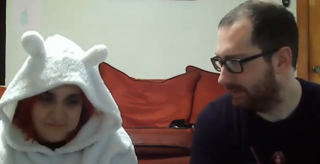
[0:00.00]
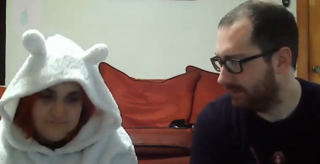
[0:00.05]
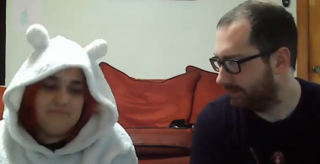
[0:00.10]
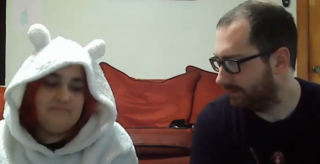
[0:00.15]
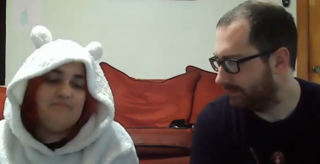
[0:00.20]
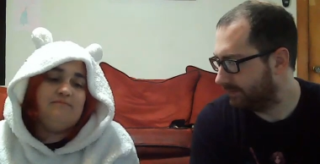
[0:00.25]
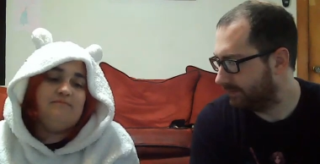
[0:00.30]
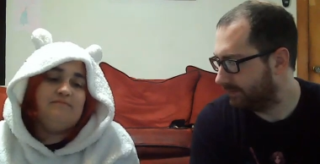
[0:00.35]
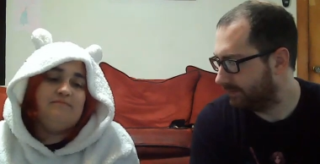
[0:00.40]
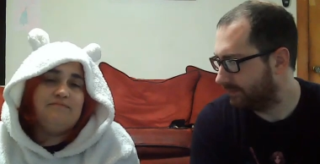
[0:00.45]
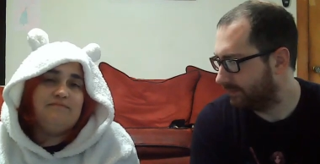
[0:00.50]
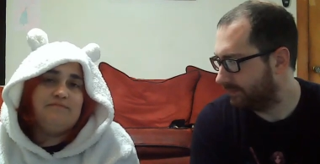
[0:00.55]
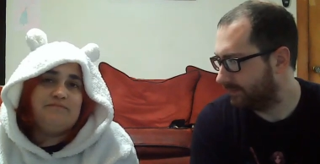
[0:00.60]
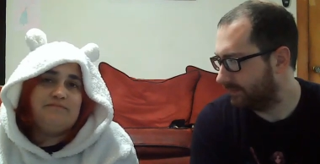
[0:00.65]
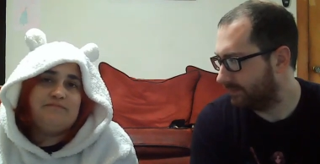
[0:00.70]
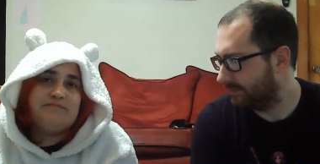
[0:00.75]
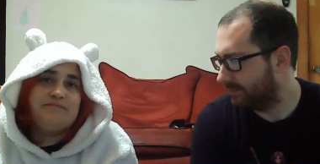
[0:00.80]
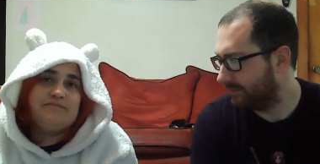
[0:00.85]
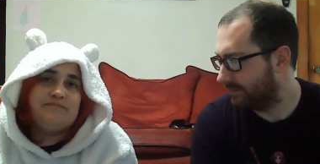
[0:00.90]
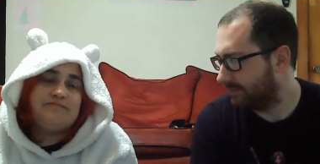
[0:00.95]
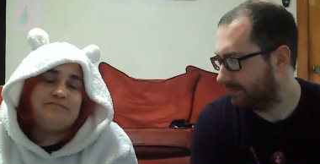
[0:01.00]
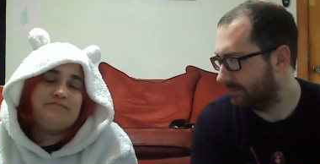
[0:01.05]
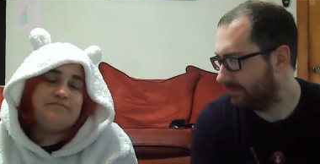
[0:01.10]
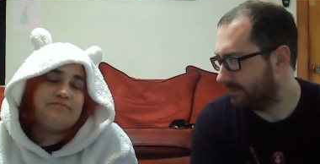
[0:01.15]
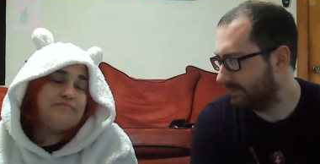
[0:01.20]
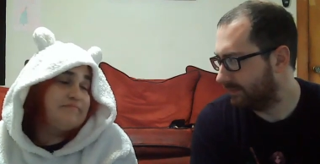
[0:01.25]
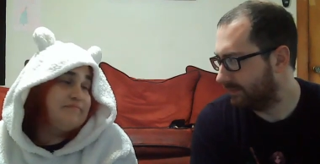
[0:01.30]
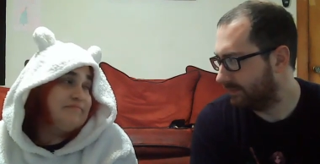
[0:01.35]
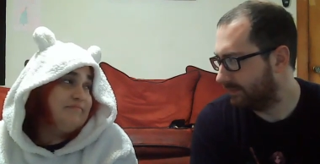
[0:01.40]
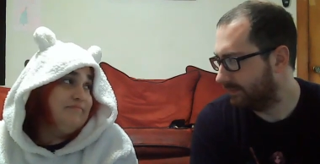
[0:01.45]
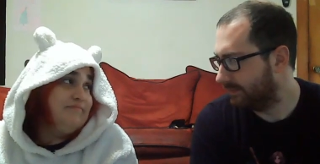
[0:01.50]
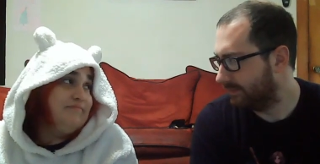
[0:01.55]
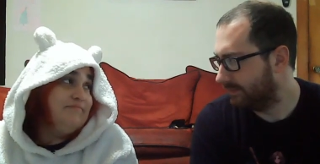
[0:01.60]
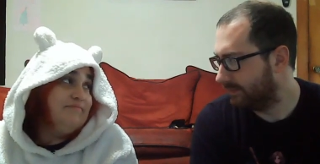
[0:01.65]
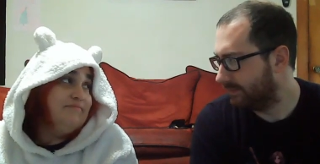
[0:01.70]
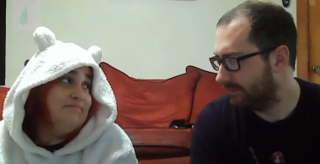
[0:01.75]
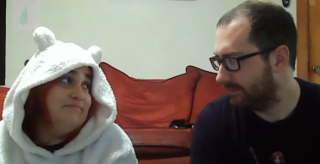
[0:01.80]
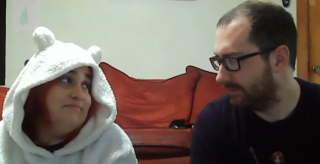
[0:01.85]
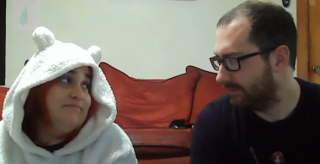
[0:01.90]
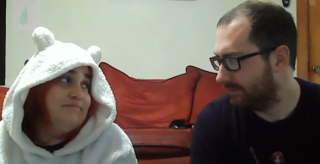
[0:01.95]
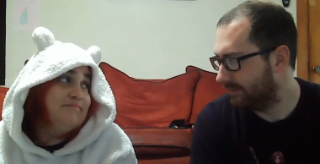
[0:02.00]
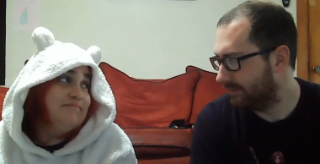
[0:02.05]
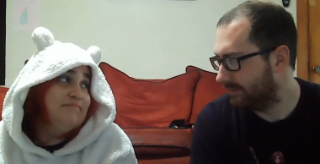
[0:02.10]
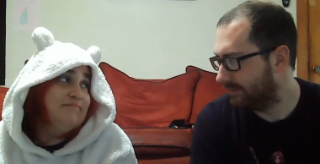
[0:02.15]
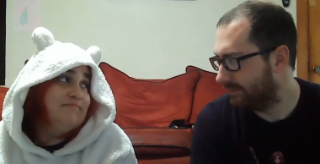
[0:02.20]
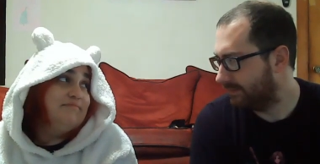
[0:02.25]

[no speech]